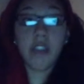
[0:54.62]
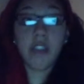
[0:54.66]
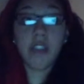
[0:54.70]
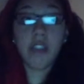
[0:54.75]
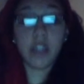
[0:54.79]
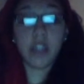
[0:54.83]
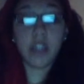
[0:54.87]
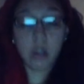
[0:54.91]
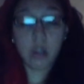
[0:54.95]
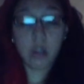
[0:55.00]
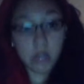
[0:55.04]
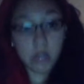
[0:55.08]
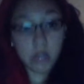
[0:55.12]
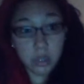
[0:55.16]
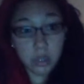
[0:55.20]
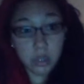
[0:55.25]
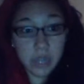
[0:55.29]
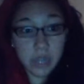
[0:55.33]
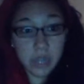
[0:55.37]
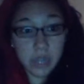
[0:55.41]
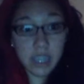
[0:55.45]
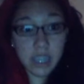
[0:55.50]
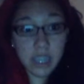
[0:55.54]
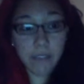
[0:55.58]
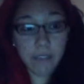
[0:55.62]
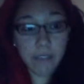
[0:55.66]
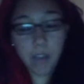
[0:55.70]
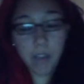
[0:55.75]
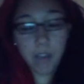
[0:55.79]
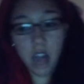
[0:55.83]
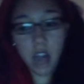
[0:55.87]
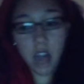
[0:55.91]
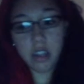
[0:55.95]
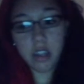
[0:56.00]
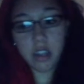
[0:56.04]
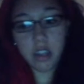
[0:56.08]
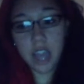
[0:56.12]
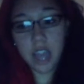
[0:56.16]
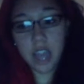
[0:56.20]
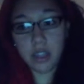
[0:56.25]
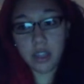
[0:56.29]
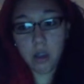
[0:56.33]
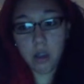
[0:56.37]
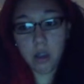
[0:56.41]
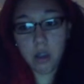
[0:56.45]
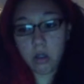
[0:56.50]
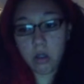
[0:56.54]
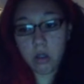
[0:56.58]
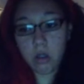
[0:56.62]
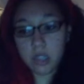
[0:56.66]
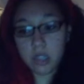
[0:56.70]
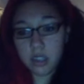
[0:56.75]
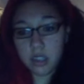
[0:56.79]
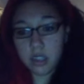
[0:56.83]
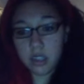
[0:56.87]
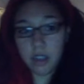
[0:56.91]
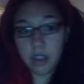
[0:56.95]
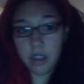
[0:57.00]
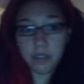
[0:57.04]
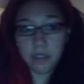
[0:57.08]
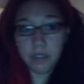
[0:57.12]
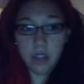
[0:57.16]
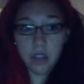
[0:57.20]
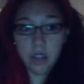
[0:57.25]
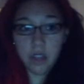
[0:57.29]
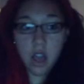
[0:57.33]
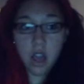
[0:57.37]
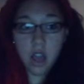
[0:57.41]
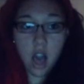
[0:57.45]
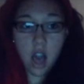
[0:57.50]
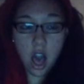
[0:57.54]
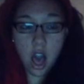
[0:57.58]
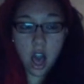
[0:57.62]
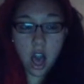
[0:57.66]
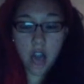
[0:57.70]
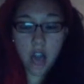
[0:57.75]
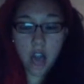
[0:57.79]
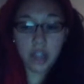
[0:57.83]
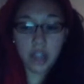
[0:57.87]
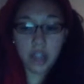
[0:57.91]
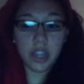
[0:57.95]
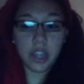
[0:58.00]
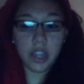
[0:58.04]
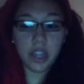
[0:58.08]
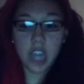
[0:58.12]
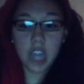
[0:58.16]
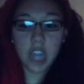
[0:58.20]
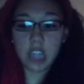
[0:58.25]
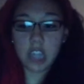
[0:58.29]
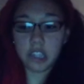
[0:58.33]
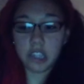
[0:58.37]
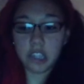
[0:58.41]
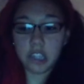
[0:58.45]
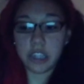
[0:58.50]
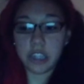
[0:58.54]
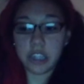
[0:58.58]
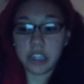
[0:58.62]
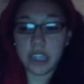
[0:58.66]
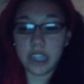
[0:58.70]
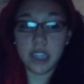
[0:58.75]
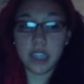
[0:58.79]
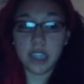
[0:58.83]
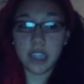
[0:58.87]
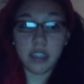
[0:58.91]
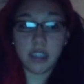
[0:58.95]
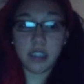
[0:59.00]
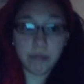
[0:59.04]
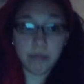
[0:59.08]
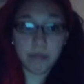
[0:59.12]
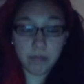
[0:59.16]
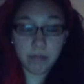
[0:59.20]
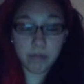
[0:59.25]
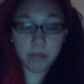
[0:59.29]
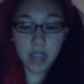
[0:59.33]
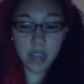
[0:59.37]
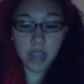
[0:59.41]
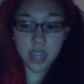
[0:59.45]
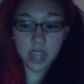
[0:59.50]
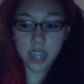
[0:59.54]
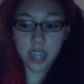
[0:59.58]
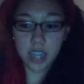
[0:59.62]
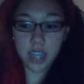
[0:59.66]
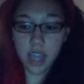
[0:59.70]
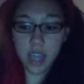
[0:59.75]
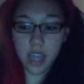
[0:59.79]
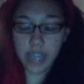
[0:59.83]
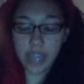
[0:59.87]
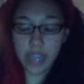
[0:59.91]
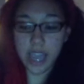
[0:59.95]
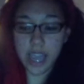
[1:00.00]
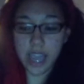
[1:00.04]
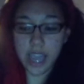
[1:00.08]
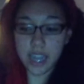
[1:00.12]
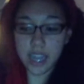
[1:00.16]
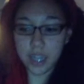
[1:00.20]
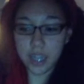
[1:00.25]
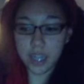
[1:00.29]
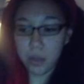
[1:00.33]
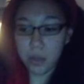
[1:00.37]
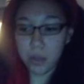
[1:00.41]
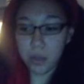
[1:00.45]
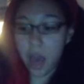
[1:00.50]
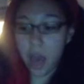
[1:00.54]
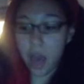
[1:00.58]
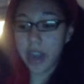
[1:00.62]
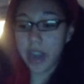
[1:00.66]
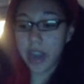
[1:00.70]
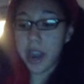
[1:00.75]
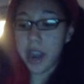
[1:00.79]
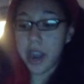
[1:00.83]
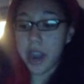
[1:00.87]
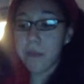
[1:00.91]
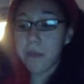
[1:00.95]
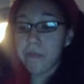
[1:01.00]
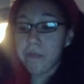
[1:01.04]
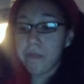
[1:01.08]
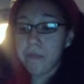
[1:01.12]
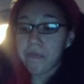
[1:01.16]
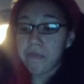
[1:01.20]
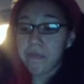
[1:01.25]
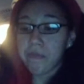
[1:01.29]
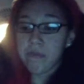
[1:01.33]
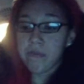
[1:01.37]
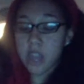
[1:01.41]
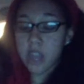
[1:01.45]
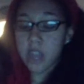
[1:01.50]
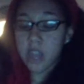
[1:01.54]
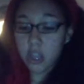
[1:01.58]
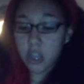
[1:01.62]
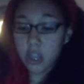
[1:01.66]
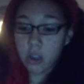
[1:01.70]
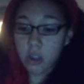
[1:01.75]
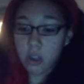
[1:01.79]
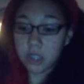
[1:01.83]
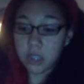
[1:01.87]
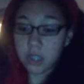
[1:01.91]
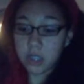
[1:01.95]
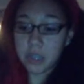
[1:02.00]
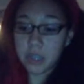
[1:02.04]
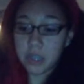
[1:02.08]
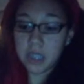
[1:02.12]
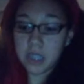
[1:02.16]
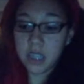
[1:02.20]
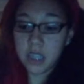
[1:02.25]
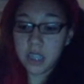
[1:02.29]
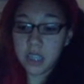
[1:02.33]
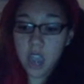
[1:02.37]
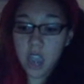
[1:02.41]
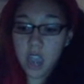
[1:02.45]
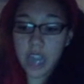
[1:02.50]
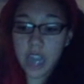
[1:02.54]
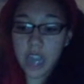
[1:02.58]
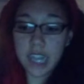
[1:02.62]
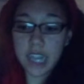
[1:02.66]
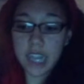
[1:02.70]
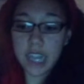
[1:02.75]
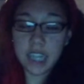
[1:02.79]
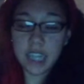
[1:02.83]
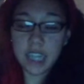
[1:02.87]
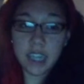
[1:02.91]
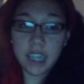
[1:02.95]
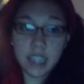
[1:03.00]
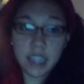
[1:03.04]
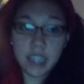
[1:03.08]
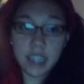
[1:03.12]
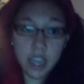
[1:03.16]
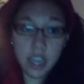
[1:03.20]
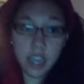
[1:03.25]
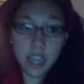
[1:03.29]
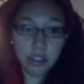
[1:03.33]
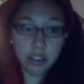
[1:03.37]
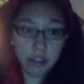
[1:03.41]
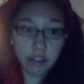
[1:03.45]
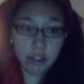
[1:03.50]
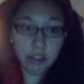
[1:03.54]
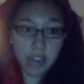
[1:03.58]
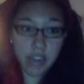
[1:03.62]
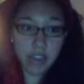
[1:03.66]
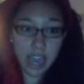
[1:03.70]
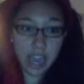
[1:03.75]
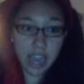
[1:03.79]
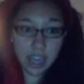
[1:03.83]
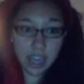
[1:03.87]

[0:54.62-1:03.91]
For the coastal winds, I follow down the coasts of all of the countries until I get to the water. The coastal winds are easy to sail through, and